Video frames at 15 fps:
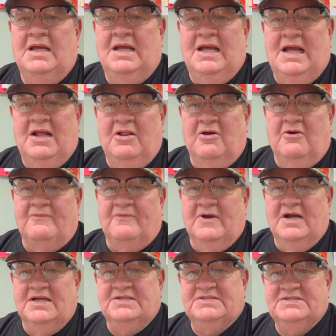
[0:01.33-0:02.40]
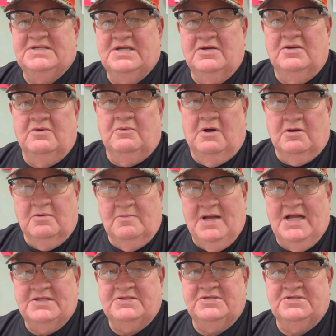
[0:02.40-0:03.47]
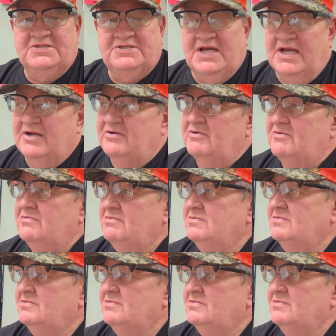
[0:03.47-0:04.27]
Hello friends, welcome back to the channel,